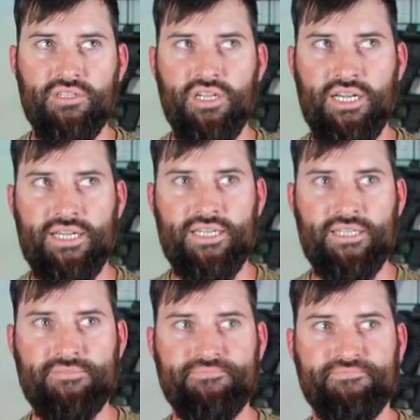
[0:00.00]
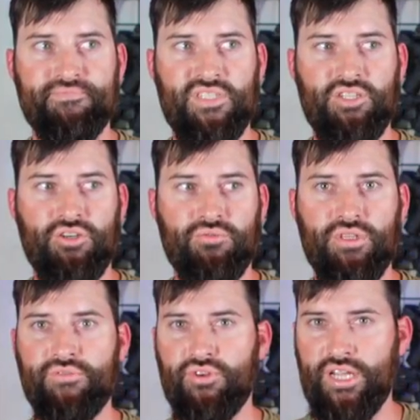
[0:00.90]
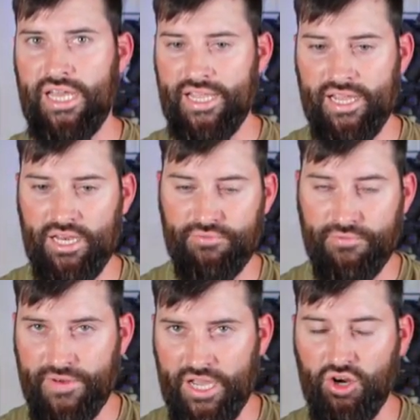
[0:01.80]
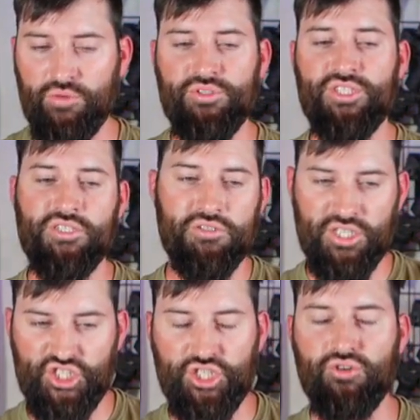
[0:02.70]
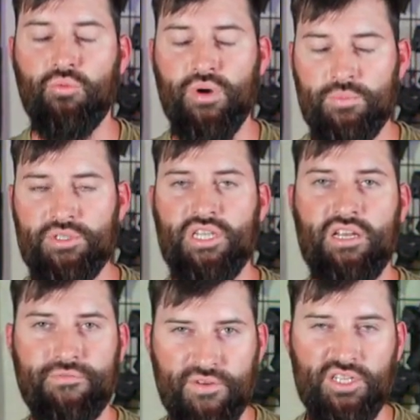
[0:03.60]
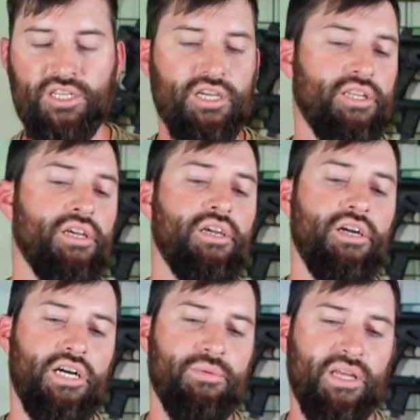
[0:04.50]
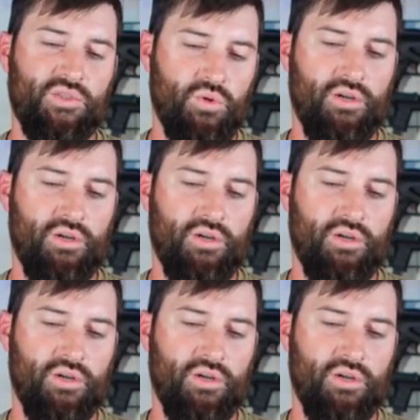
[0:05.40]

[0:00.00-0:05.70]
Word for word: um, you know, live or die kind of a firearm. Just a, a general purpose kind of fun gun. Uh, that's where